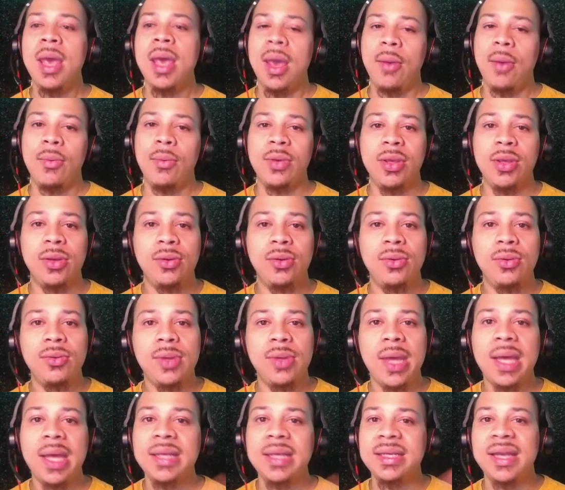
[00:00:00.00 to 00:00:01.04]
And when you do
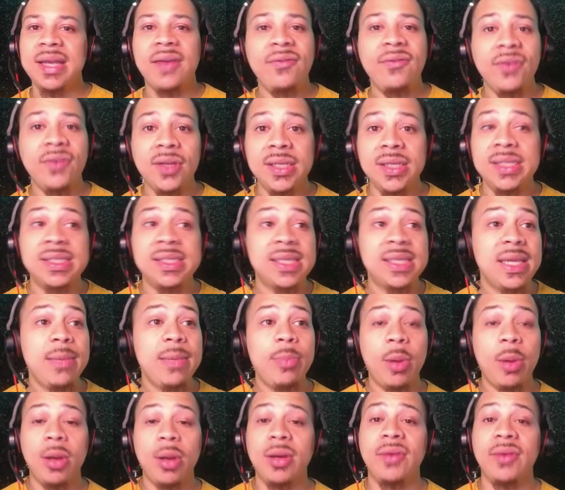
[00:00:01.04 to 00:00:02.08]
that, definitely
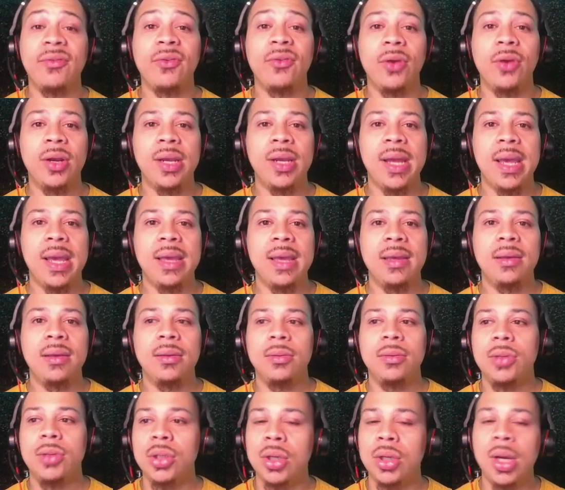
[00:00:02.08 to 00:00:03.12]
sleep on it for a day.
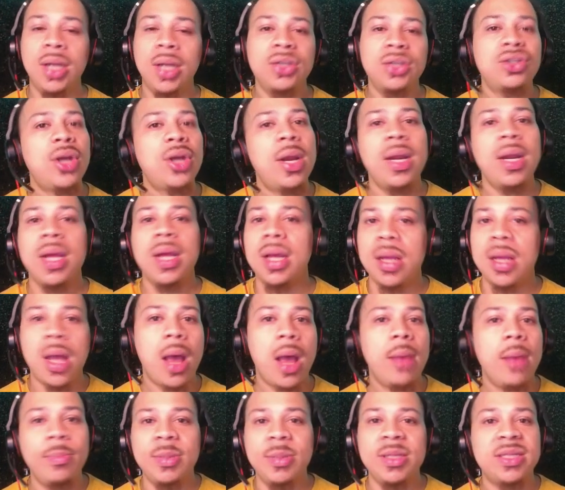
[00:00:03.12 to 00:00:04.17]
You're not trying to
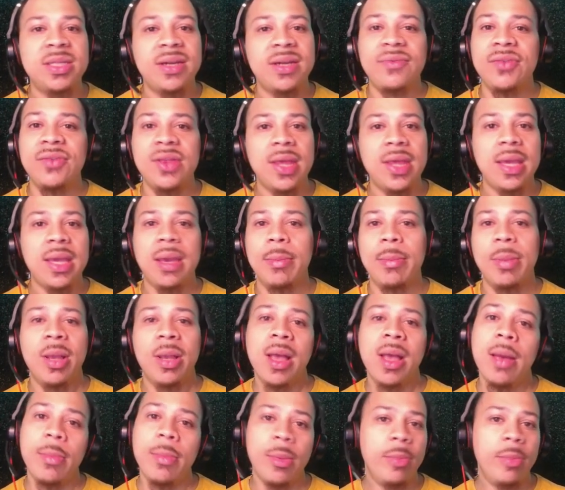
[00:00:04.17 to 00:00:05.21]
accomplish everything and
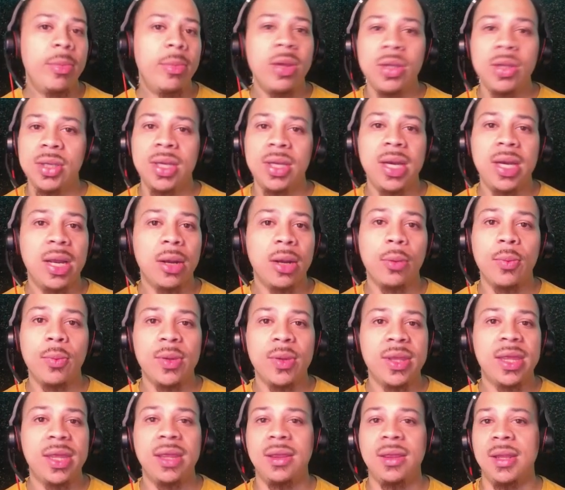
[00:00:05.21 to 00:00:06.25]
become a millionaire
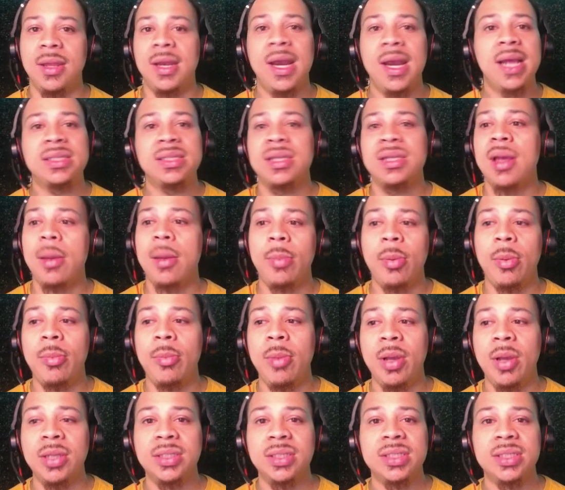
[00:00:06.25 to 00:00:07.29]
within the next couple
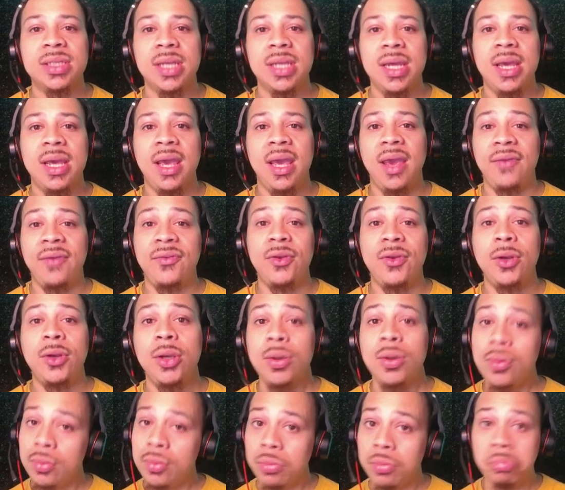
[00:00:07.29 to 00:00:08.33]
months. If you
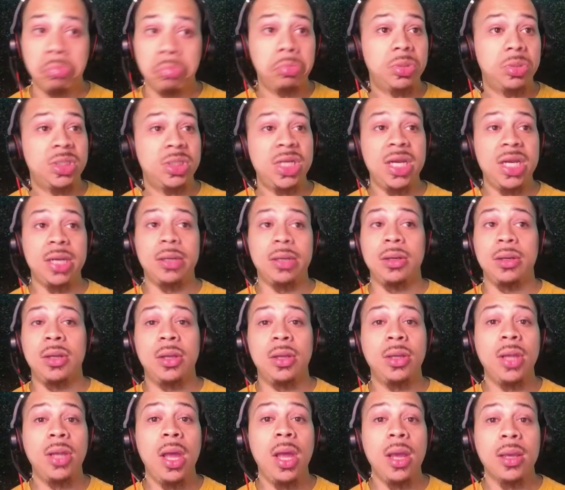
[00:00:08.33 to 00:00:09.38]
do, shit,
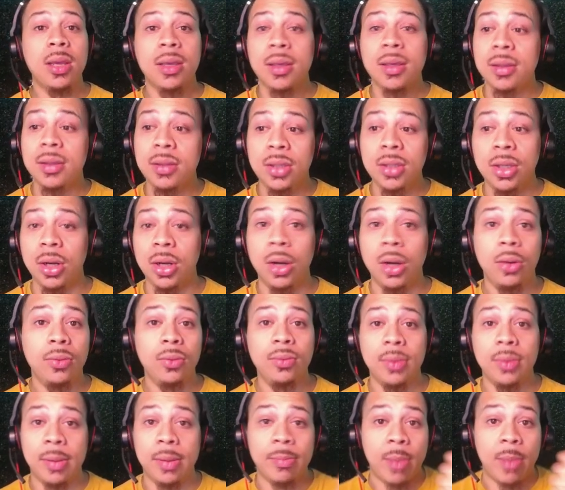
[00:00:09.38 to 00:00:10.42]
good luck.
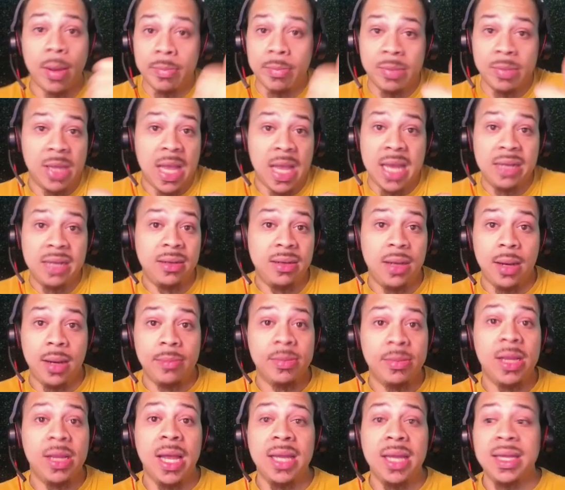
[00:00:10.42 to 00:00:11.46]
I'm glad
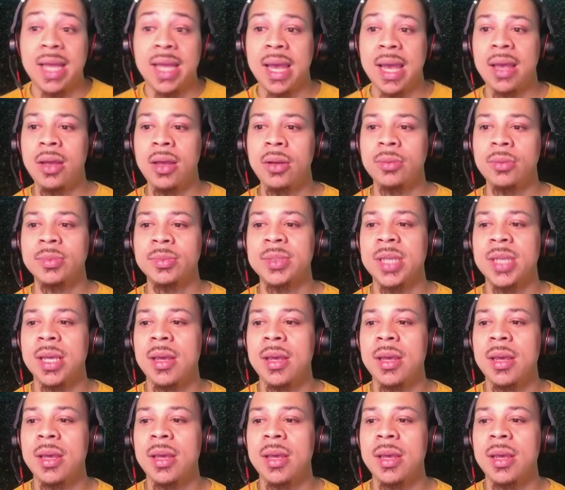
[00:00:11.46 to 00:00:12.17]
that helped.